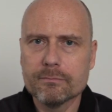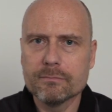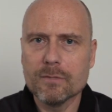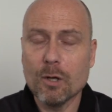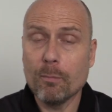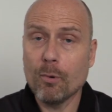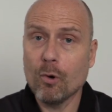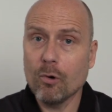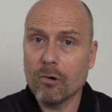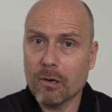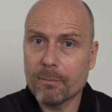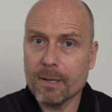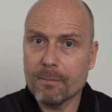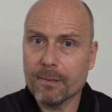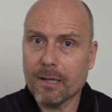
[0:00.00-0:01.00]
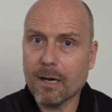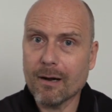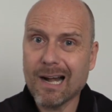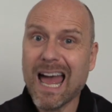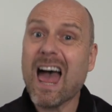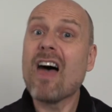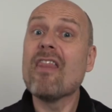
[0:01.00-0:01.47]
The poorer people
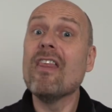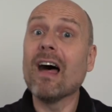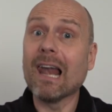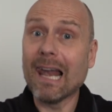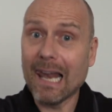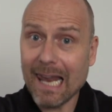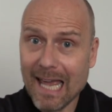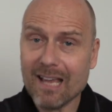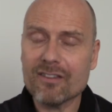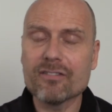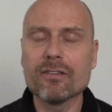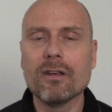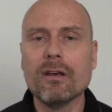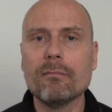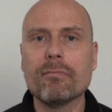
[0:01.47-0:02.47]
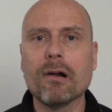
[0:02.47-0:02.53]
are, the less